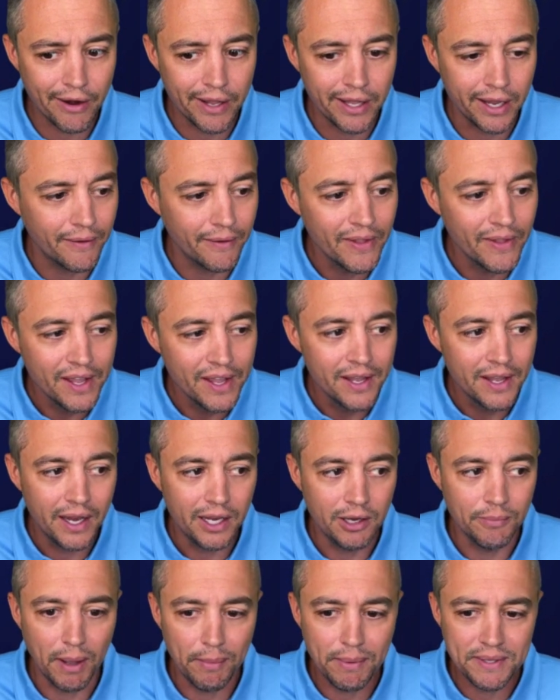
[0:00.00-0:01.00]
here. And
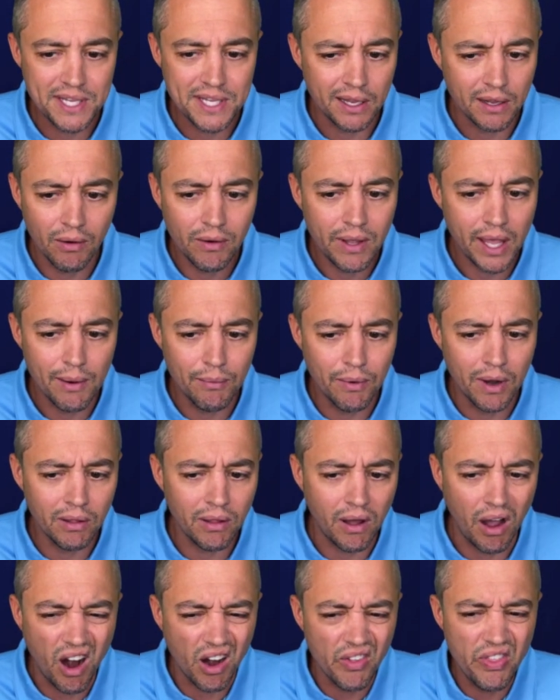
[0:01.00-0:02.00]
you might be saying, okay, well,
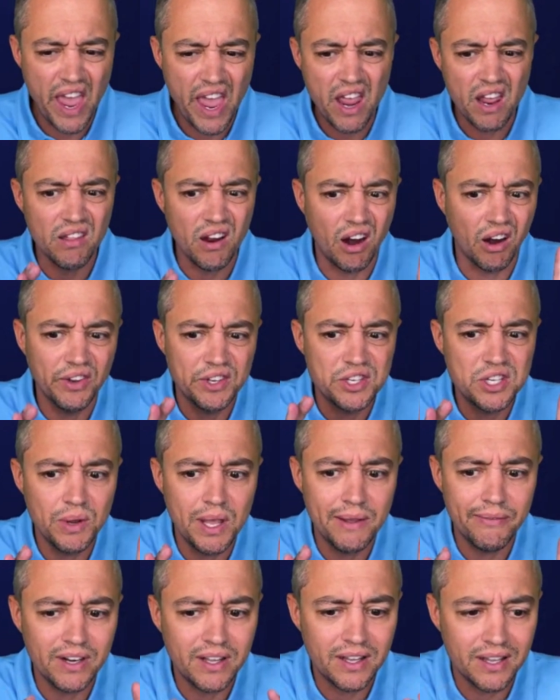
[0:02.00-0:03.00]
are the two
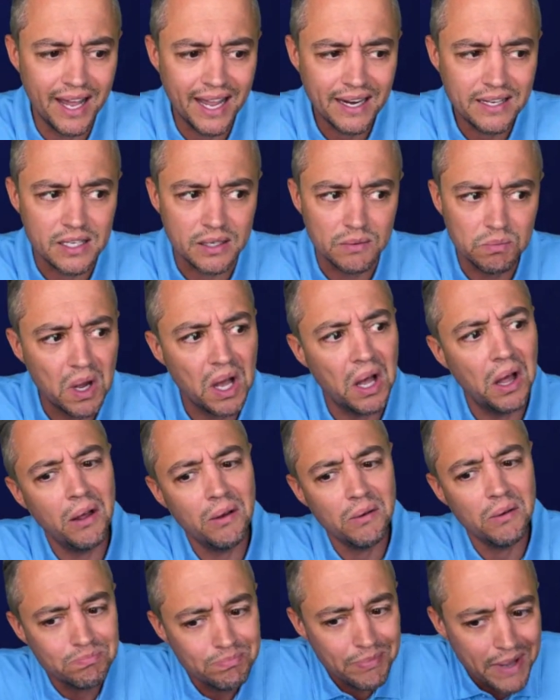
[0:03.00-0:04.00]
even connected?
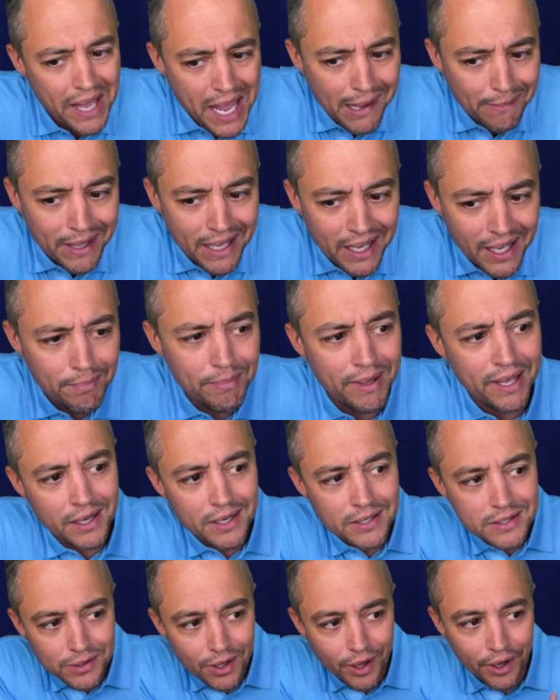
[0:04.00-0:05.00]
Well, maybe,
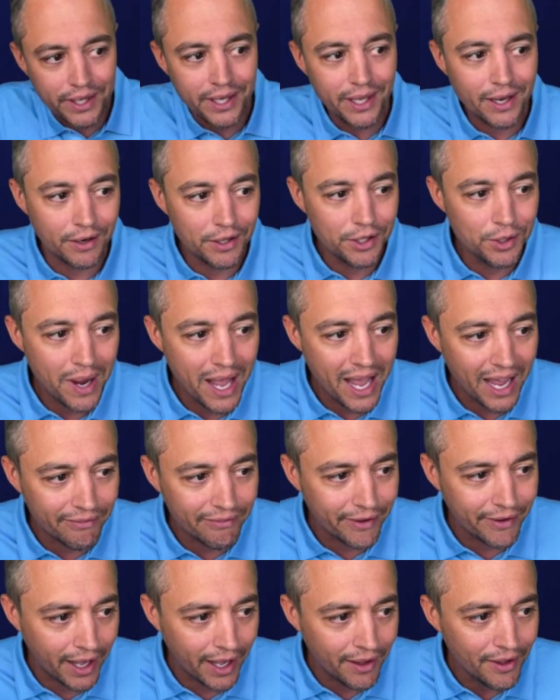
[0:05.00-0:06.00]
because look here, you have
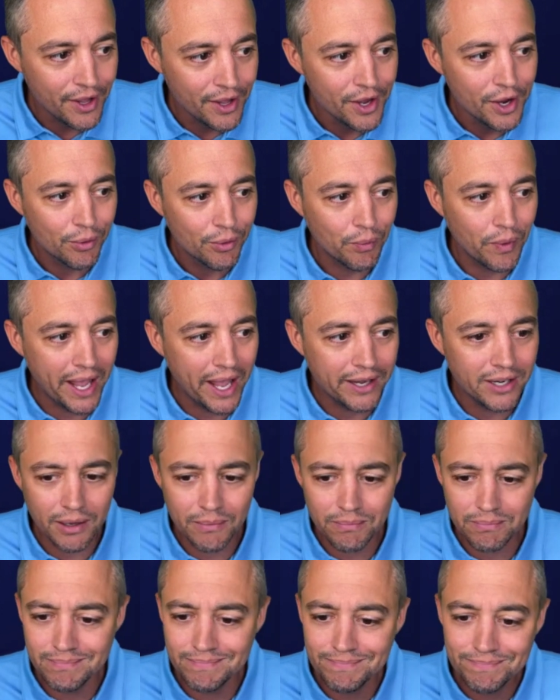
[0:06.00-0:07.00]
a
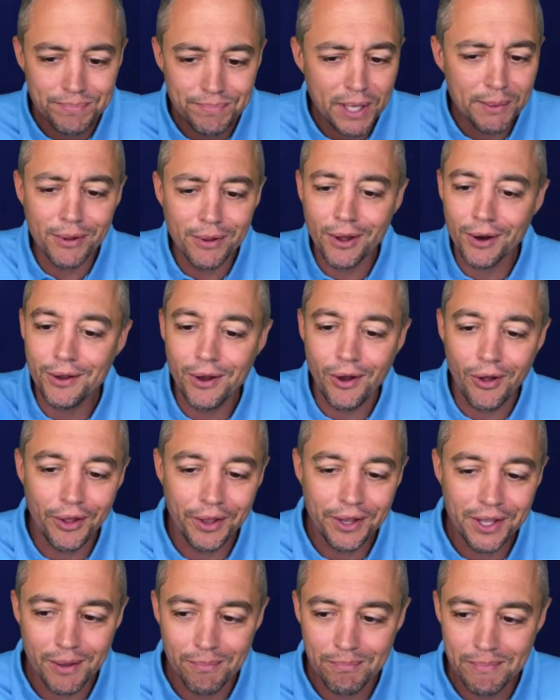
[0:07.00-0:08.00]
random people are
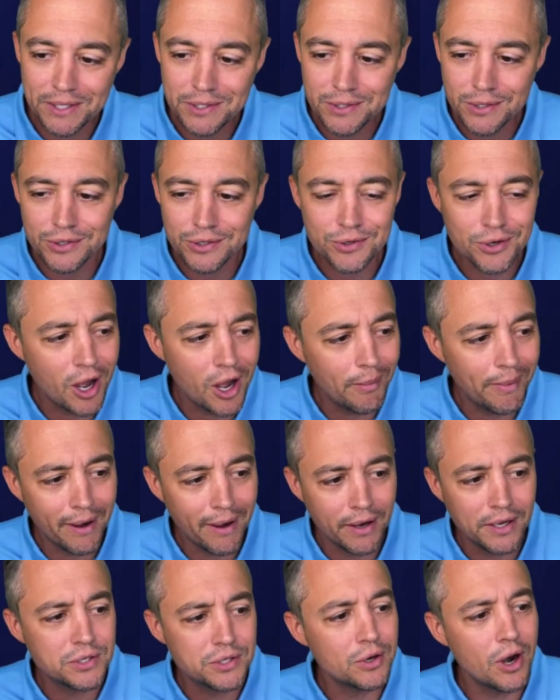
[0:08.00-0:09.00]
calling him Mr.
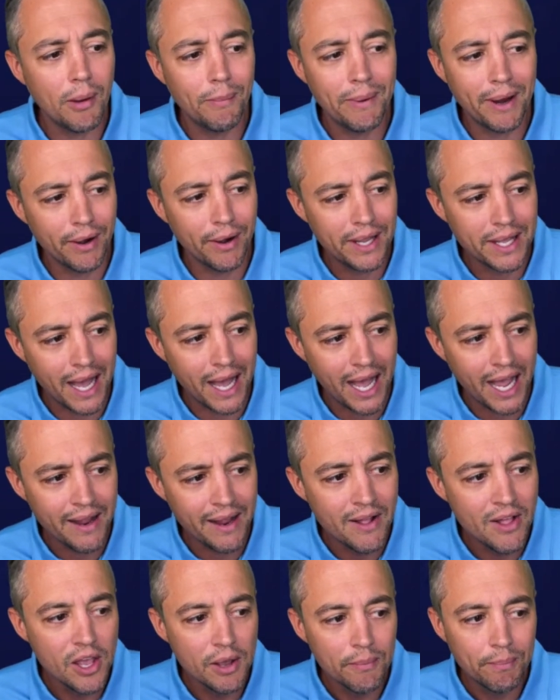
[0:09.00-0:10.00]
Strawberry, Strawberry guy,
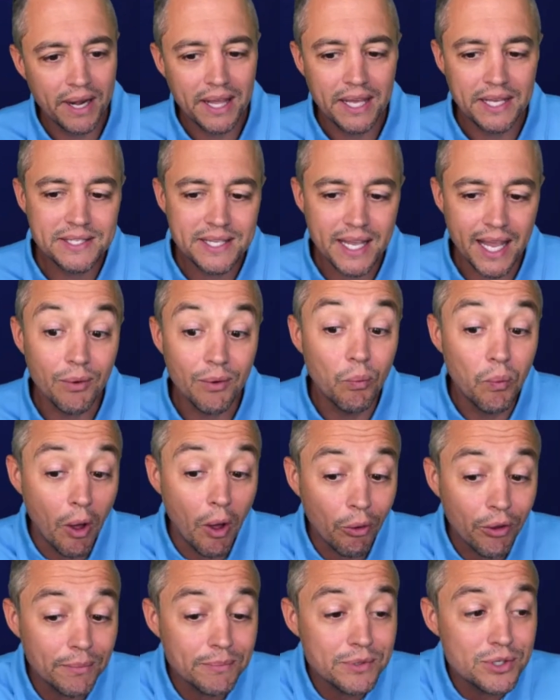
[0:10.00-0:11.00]
but he's saying,
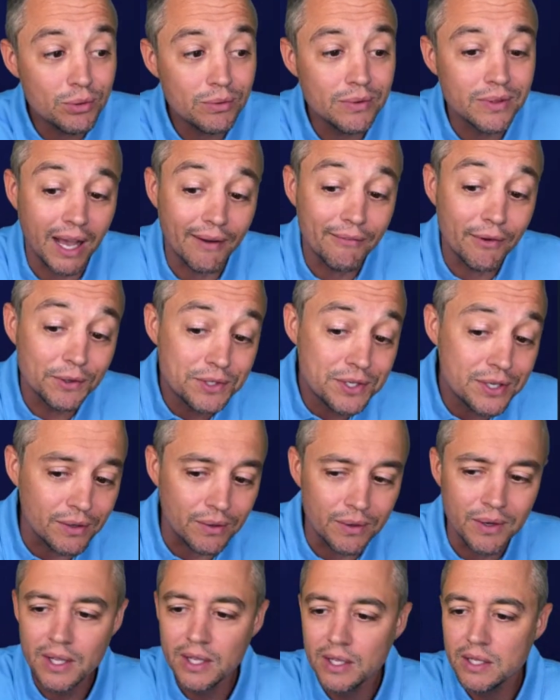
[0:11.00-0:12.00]
welcome to level
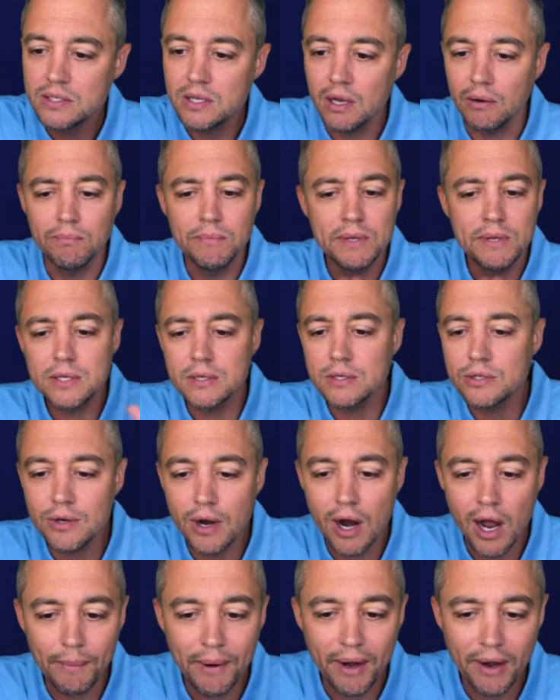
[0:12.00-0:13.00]
two. So Mr.
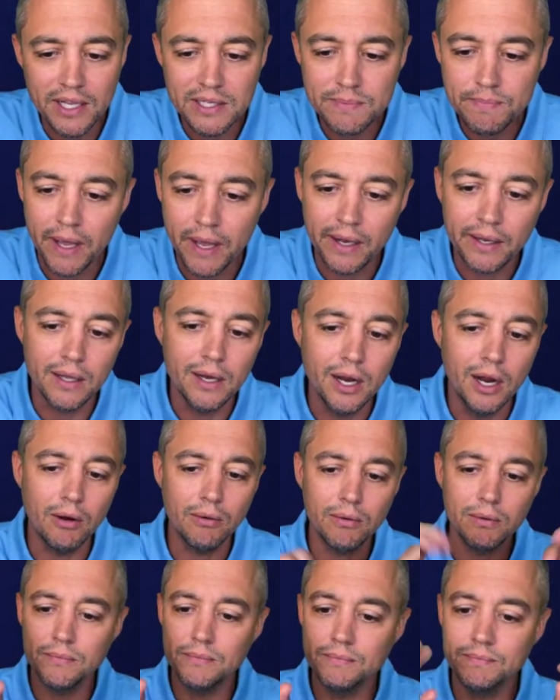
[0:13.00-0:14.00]
Strawberry's been, you
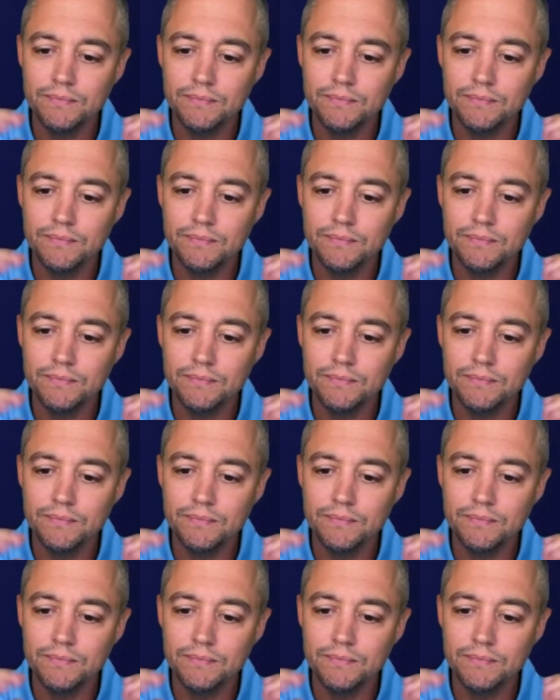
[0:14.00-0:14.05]
know,